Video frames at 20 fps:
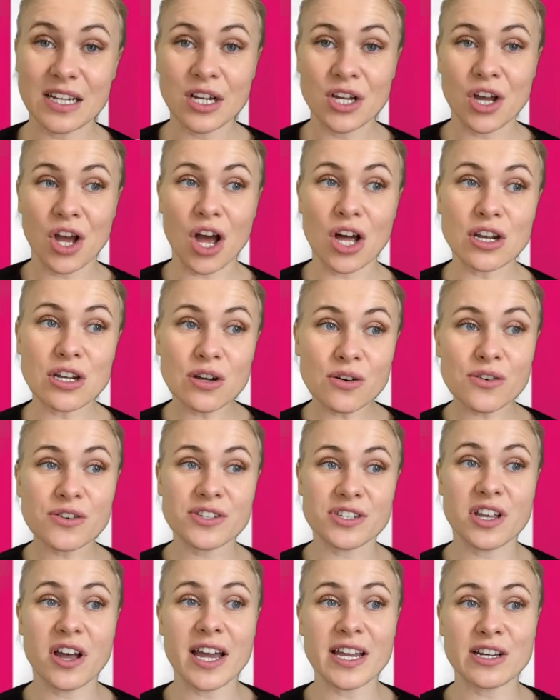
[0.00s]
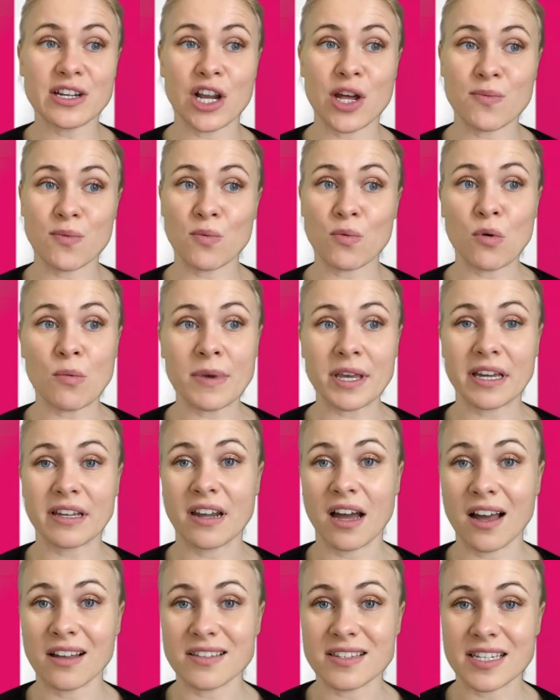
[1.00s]
Alongside global warming and
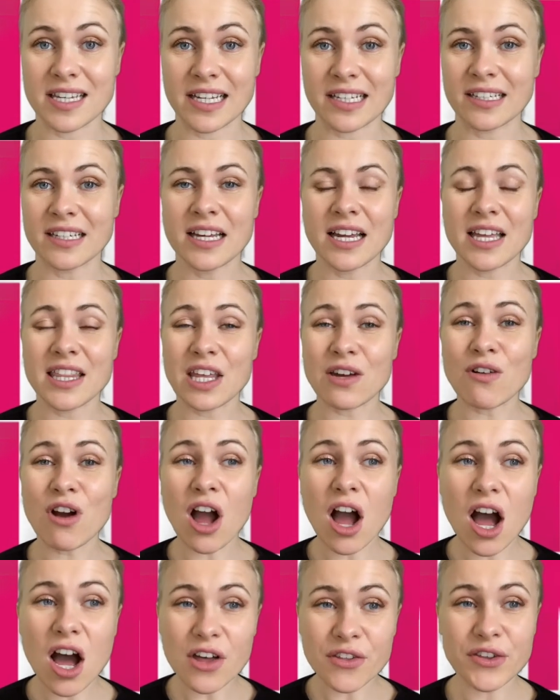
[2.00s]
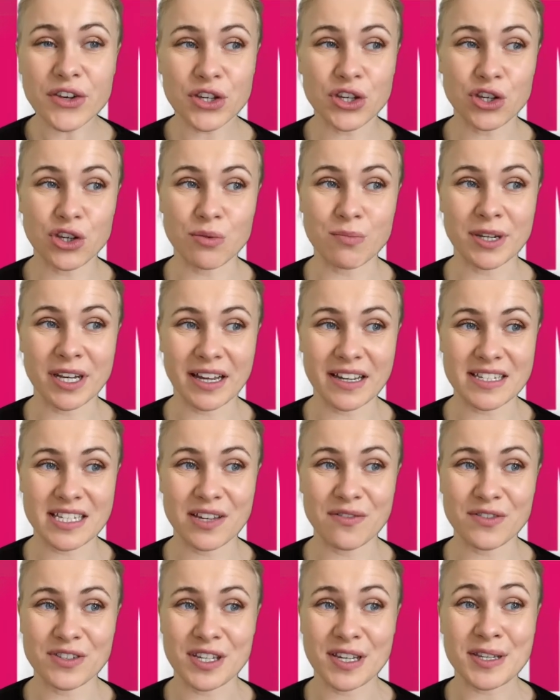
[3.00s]
hunting, there are other human
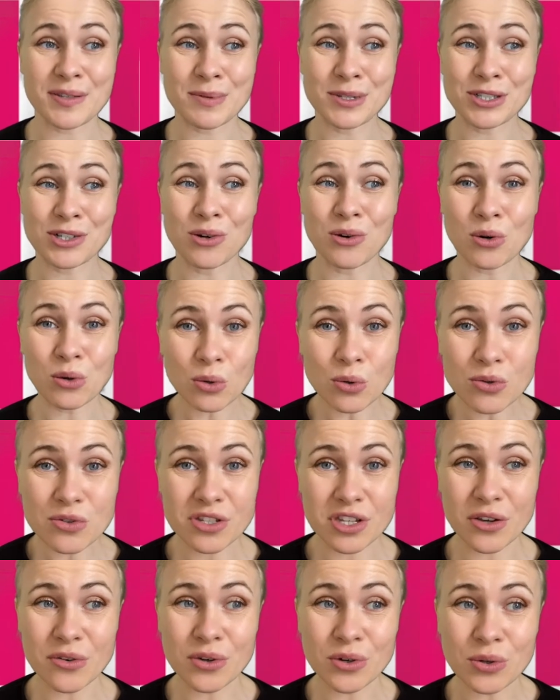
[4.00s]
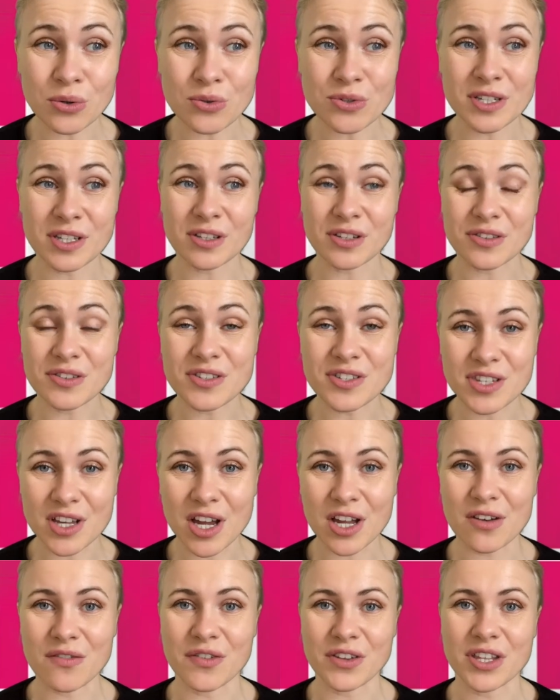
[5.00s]
activities which are also causing
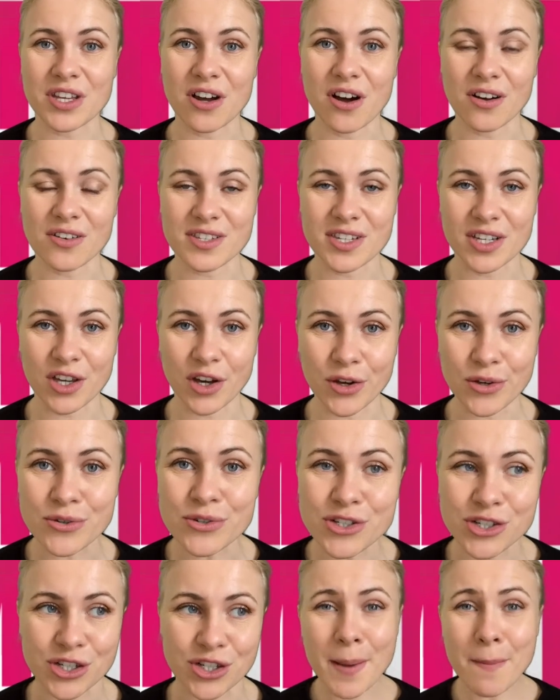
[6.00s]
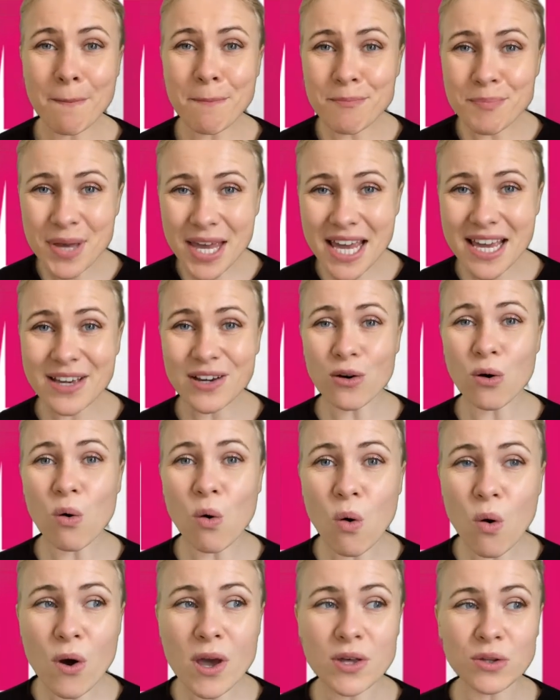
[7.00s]
concern for the Arctic Ocean. Big
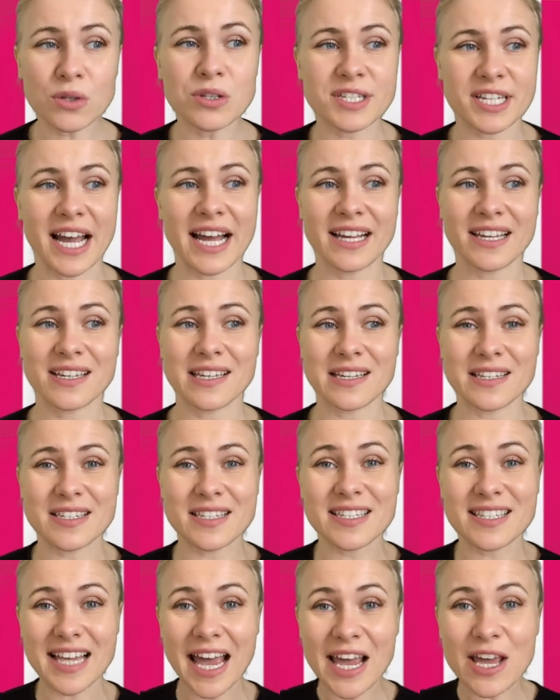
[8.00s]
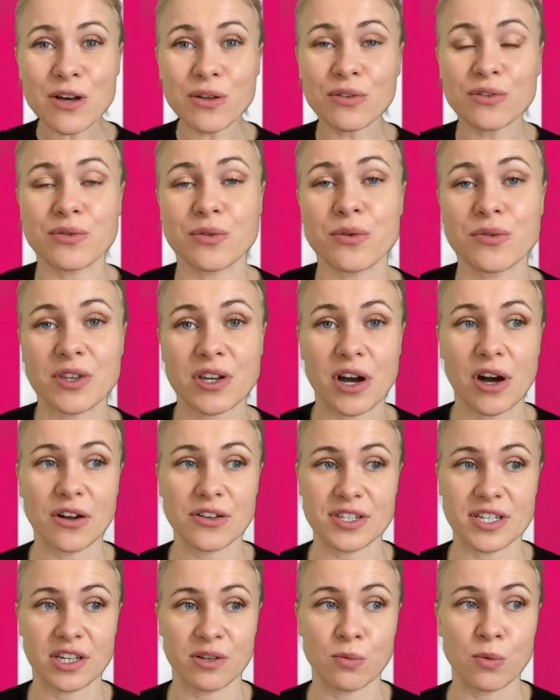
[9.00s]
oil tankers sail through the
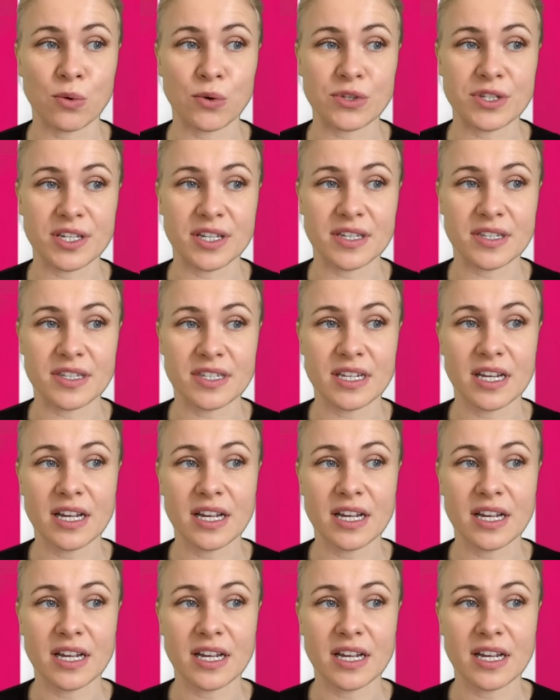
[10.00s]
Arctic waters,